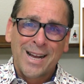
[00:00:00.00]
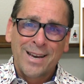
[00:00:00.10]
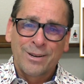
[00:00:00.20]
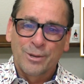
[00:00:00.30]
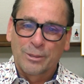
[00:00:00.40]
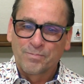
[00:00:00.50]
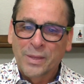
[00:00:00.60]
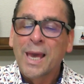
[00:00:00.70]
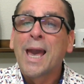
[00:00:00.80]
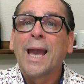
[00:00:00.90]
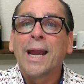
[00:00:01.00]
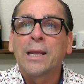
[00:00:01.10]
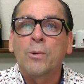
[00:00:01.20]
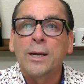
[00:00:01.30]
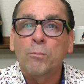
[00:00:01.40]
I don't know.
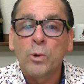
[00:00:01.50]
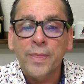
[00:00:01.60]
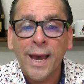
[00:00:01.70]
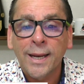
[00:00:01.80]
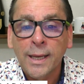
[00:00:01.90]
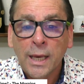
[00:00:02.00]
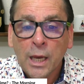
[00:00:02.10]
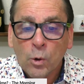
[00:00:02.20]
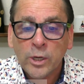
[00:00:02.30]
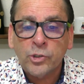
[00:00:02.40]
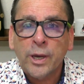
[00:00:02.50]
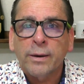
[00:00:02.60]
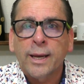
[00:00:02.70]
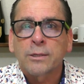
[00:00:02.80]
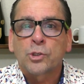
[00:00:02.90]
Anyway, with that, quick
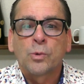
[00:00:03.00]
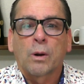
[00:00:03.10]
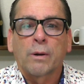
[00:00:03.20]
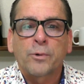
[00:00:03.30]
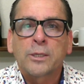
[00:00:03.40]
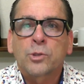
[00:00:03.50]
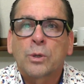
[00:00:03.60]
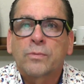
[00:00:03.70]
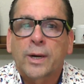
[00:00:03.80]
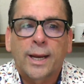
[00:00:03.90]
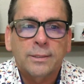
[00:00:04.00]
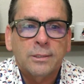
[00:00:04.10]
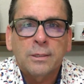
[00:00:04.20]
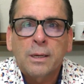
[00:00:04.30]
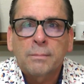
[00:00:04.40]
shout out to our friends over at
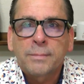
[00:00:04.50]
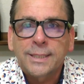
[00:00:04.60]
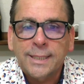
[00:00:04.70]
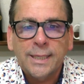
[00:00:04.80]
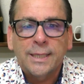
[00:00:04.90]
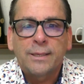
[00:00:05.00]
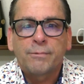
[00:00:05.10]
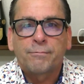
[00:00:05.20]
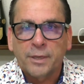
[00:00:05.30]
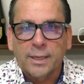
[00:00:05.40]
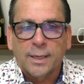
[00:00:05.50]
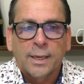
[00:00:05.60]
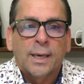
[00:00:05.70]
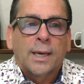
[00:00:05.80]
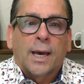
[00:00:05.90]
SOMM TV.
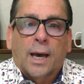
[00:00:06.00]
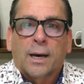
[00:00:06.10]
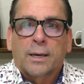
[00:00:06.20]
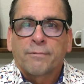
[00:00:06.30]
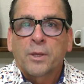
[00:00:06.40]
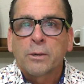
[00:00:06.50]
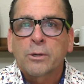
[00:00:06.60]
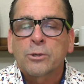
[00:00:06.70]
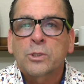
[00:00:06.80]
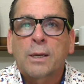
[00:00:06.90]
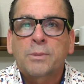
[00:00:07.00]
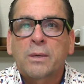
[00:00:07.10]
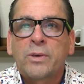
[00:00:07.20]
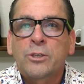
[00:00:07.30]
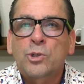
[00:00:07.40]
If you don't know, SOMM
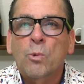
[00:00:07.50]
TV is